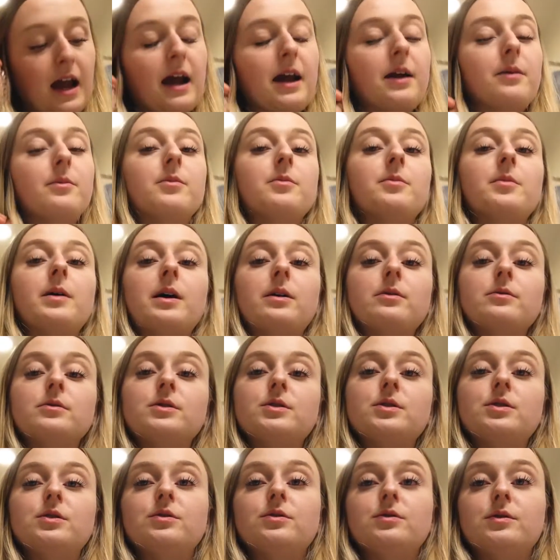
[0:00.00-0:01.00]
I'm about
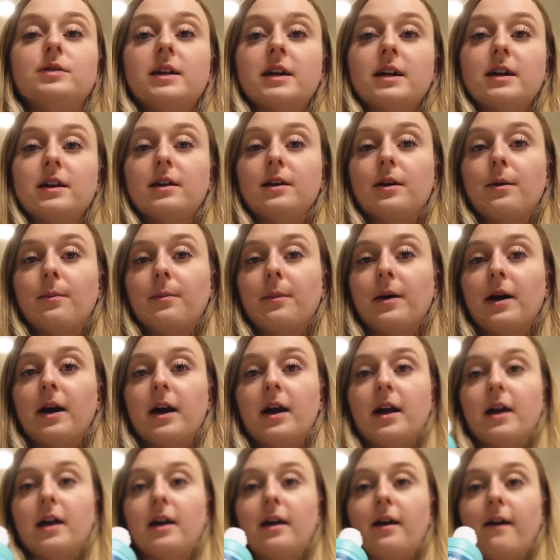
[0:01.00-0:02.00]
to take
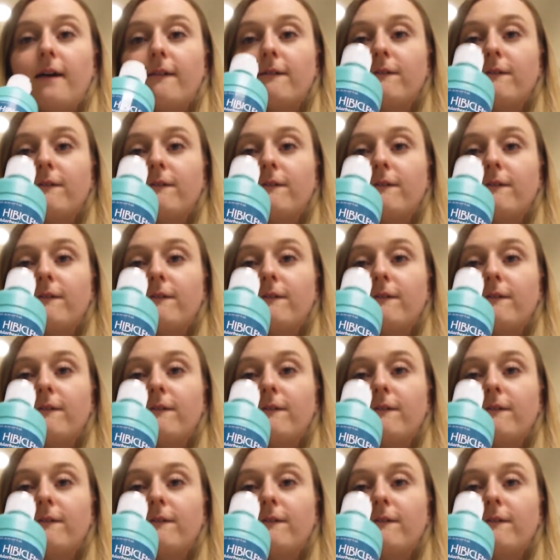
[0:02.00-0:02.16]
my